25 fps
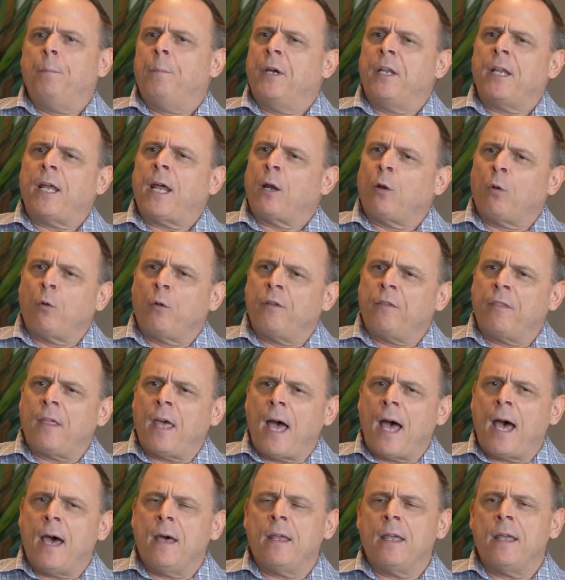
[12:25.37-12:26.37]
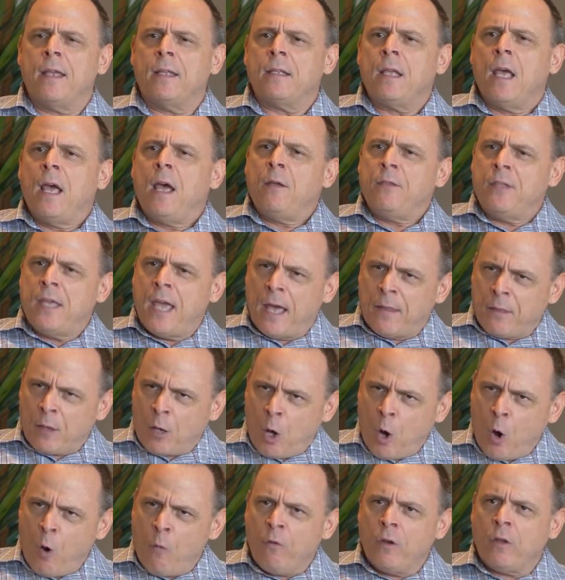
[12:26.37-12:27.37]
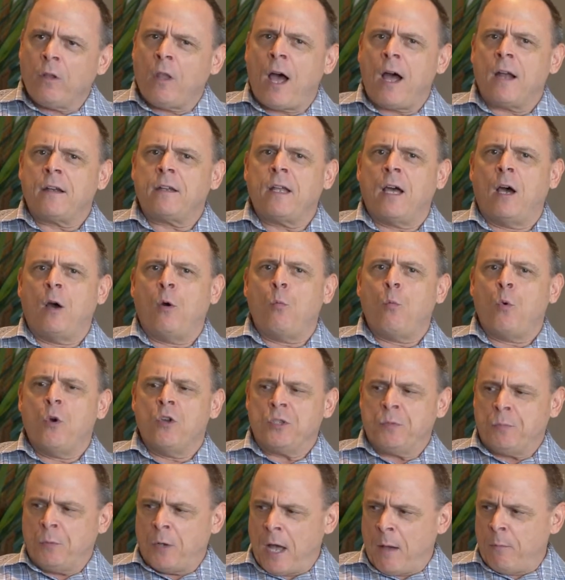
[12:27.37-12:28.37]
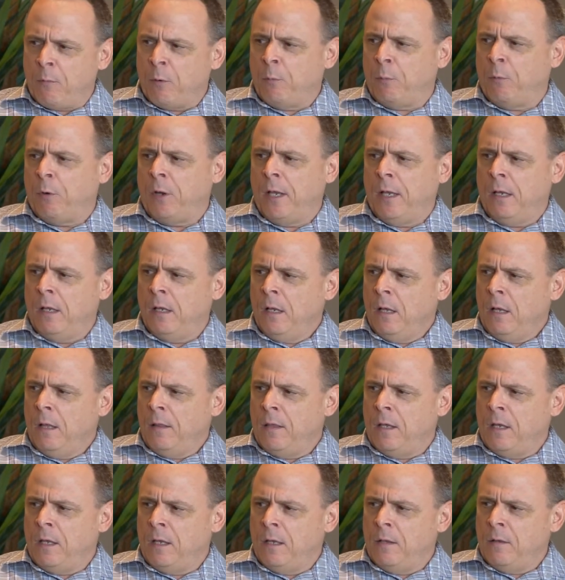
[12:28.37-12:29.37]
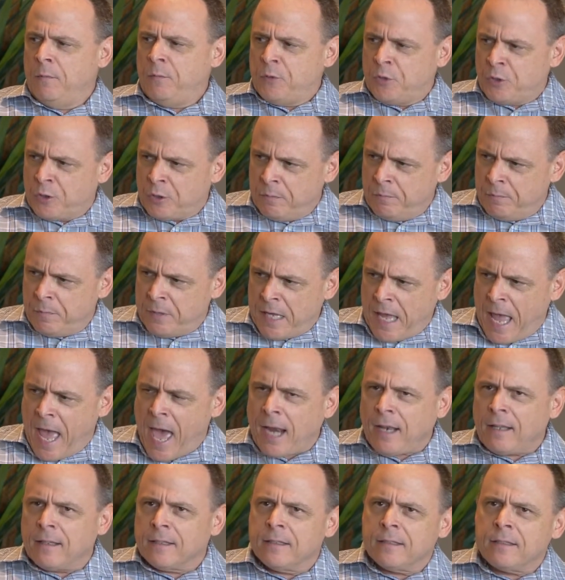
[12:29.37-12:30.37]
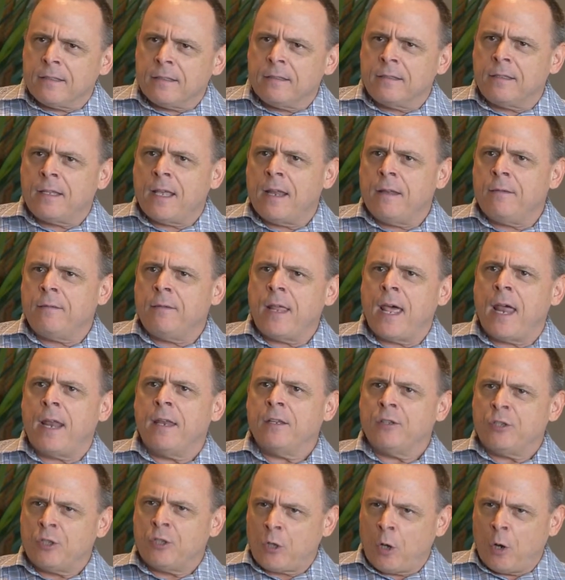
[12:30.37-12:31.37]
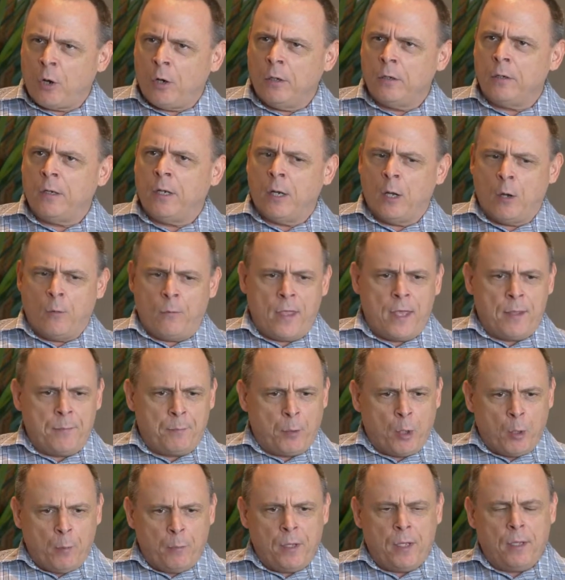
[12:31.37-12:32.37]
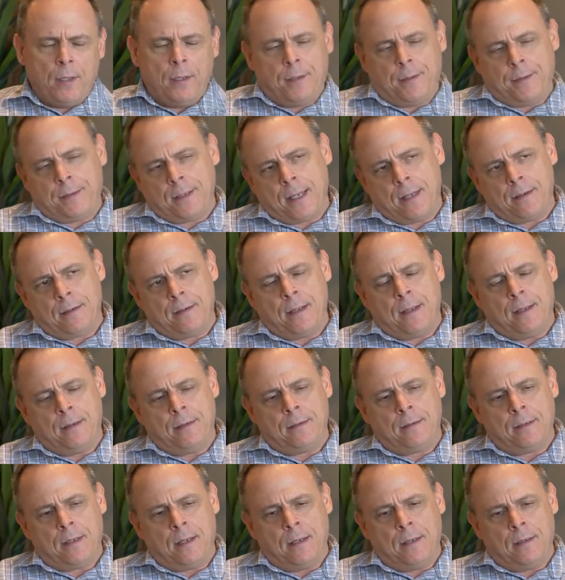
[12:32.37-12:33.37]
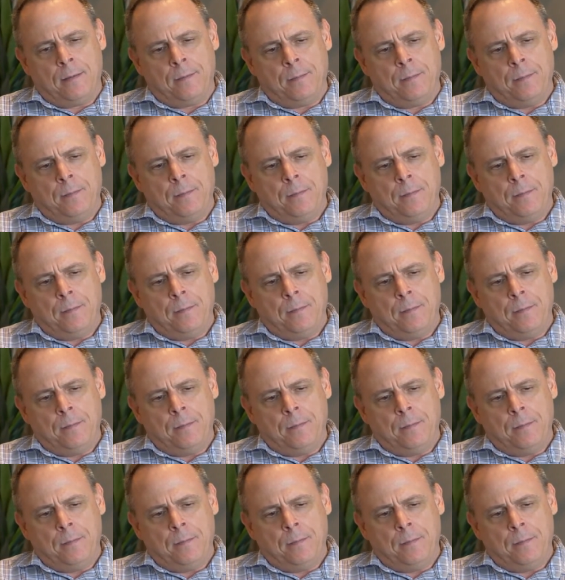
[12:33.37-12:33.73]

but not only that, yeah, the COVID lockdown was probably the catalyst that is started, that permeated that